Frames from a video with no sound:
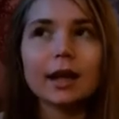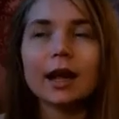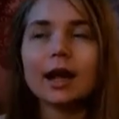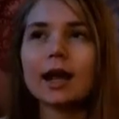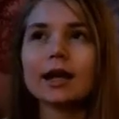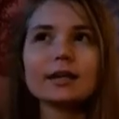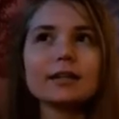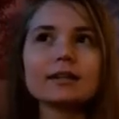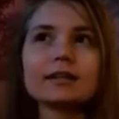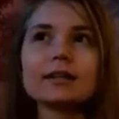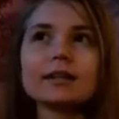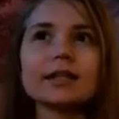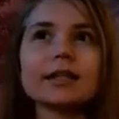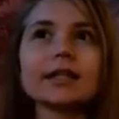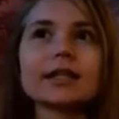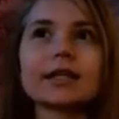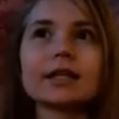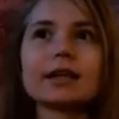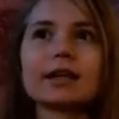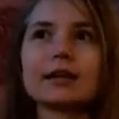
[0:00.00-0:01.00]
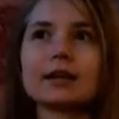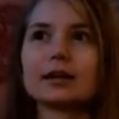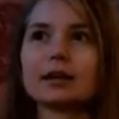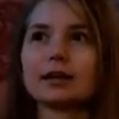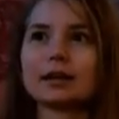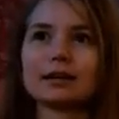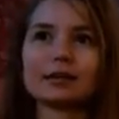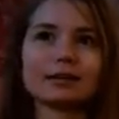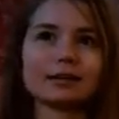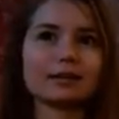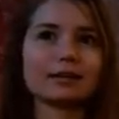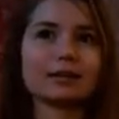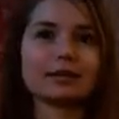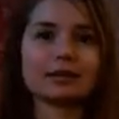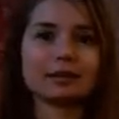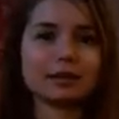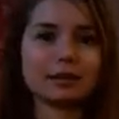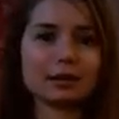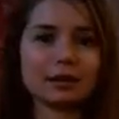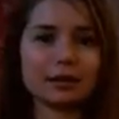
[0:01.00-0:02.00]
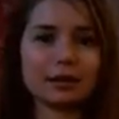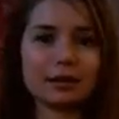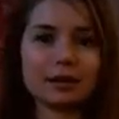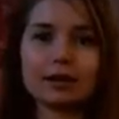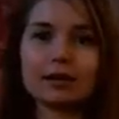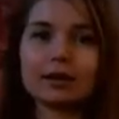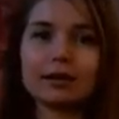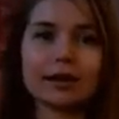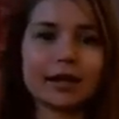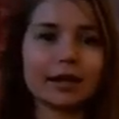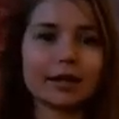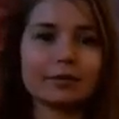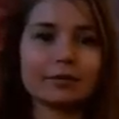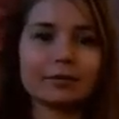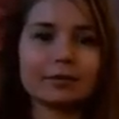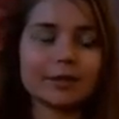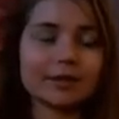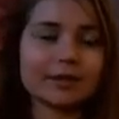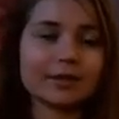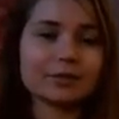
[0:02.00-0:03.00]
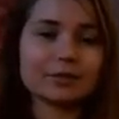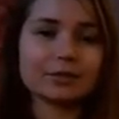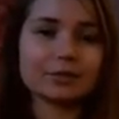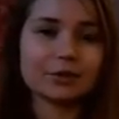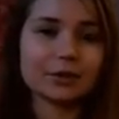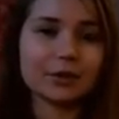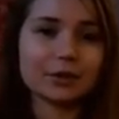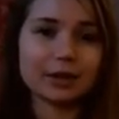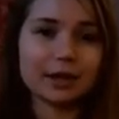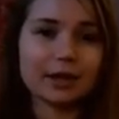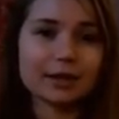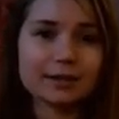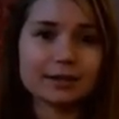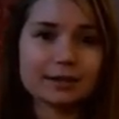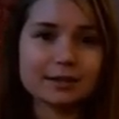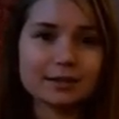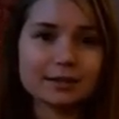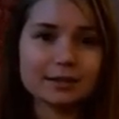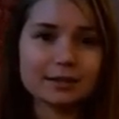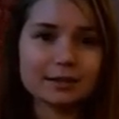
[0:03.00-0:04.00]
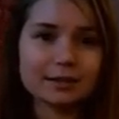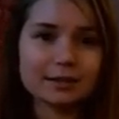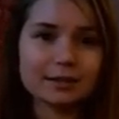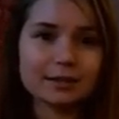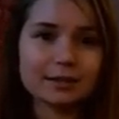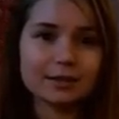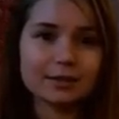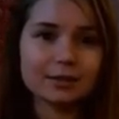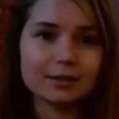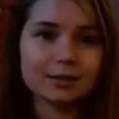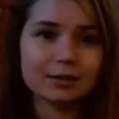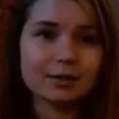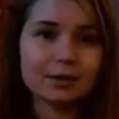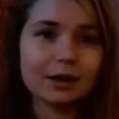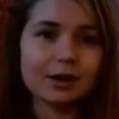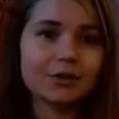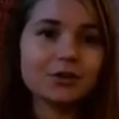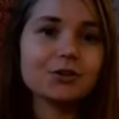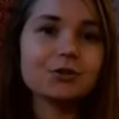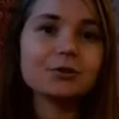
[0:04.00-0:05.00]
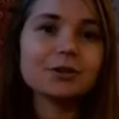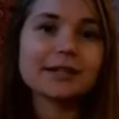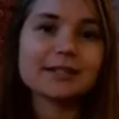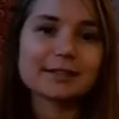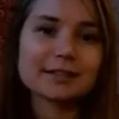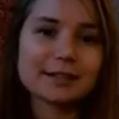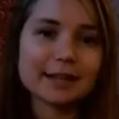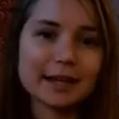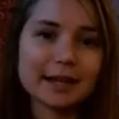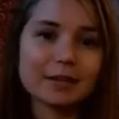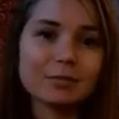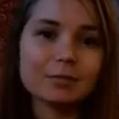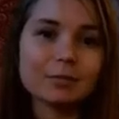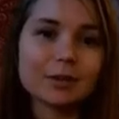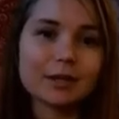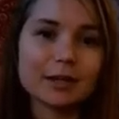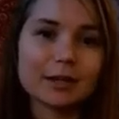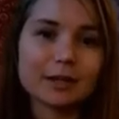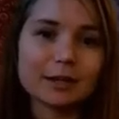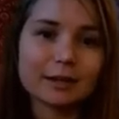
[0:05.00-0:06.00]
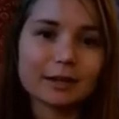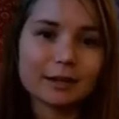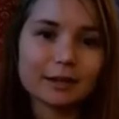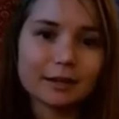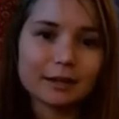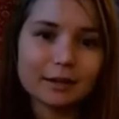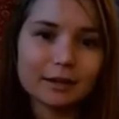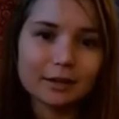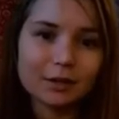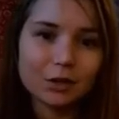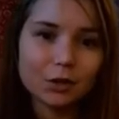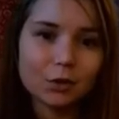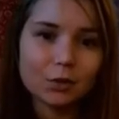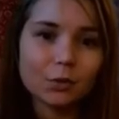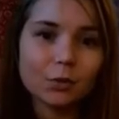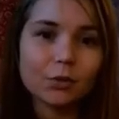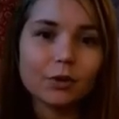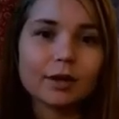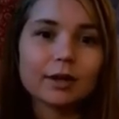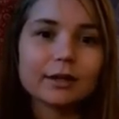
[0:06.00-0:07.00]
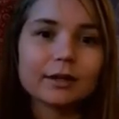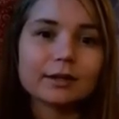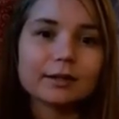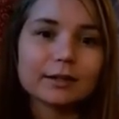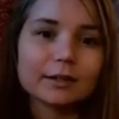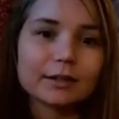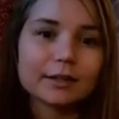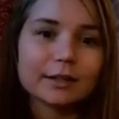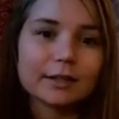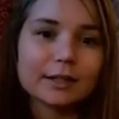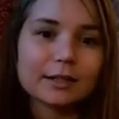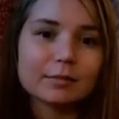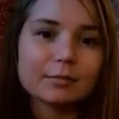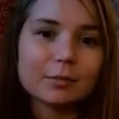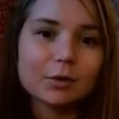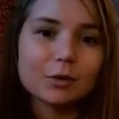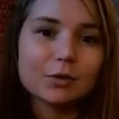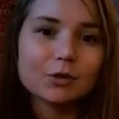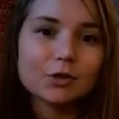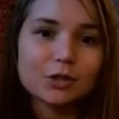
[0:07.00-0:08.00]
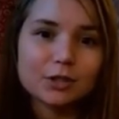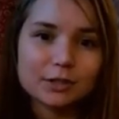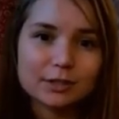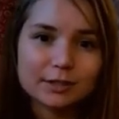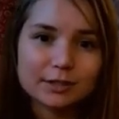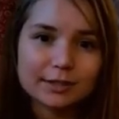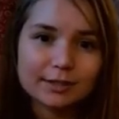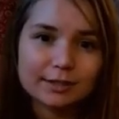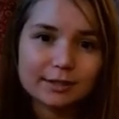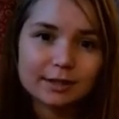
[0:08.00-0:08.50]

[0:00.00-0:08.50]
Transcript: anything that makes you feel less. Are you escaping your emotions?